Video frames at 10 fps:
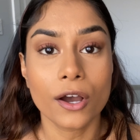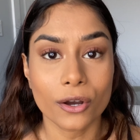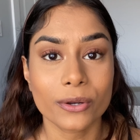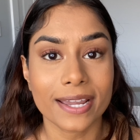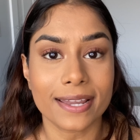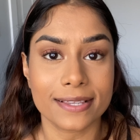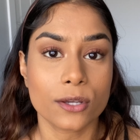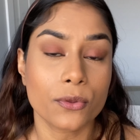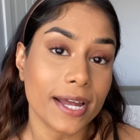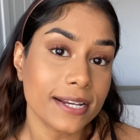Okay,
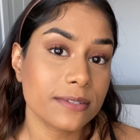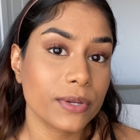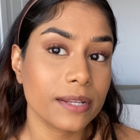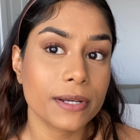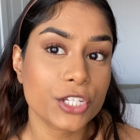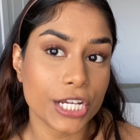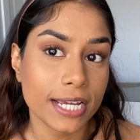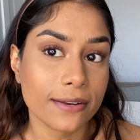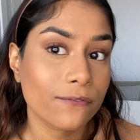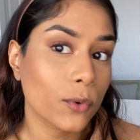so that is pretty much
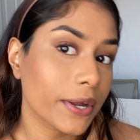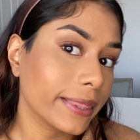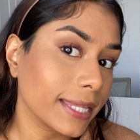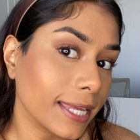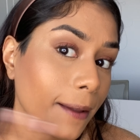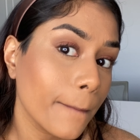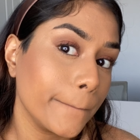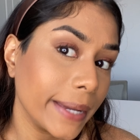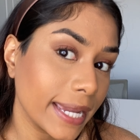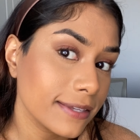it for the
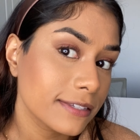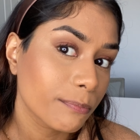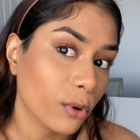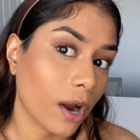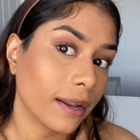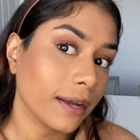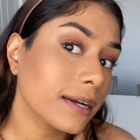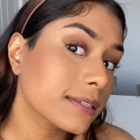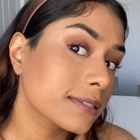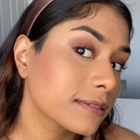base
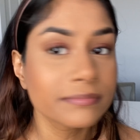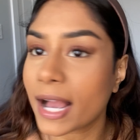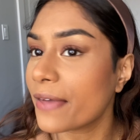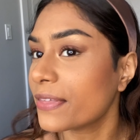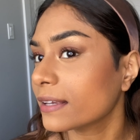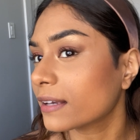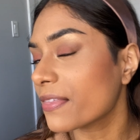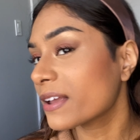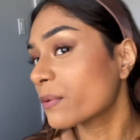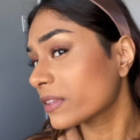products. I think
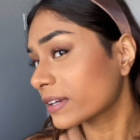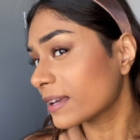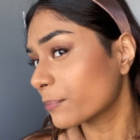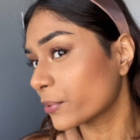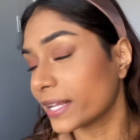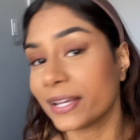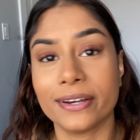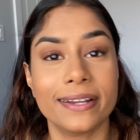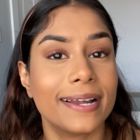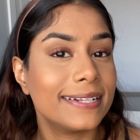we're looking pretty
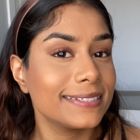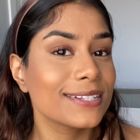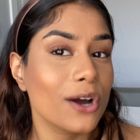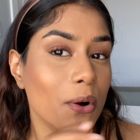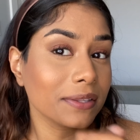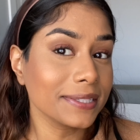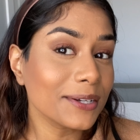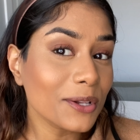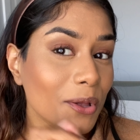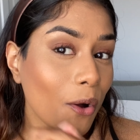good. I did go a
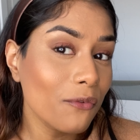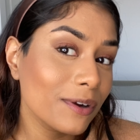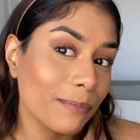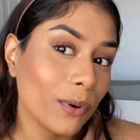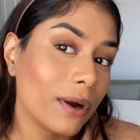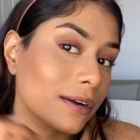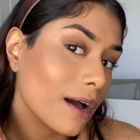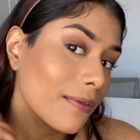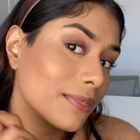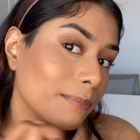little overboard
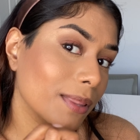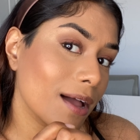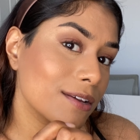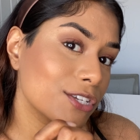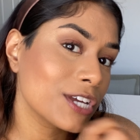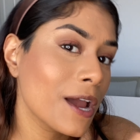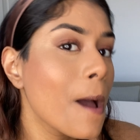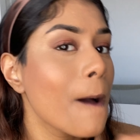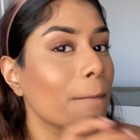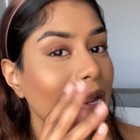on the blush,
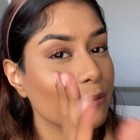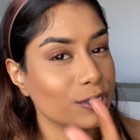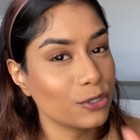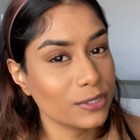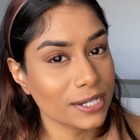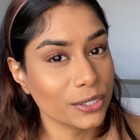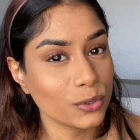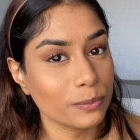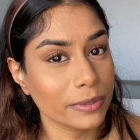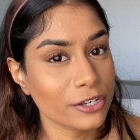but I was using a
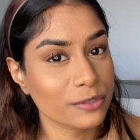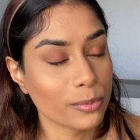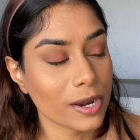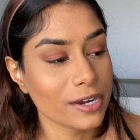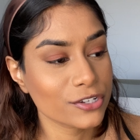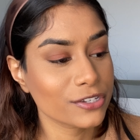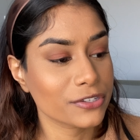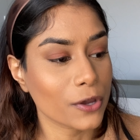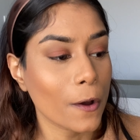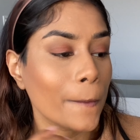new blush brush,
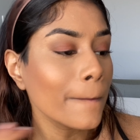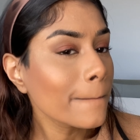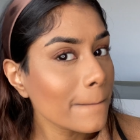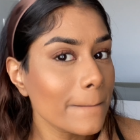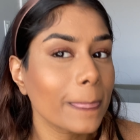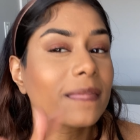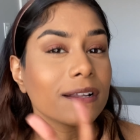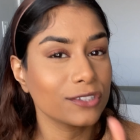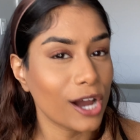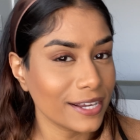so
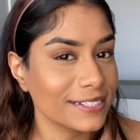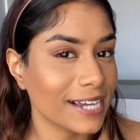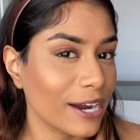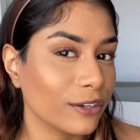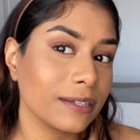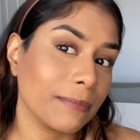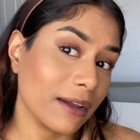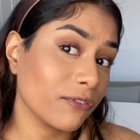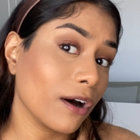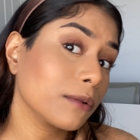not entirely my
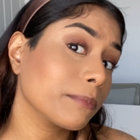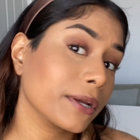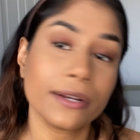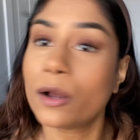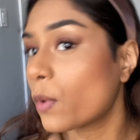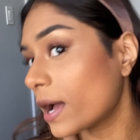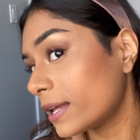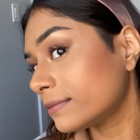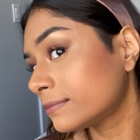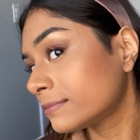fault, but you know what?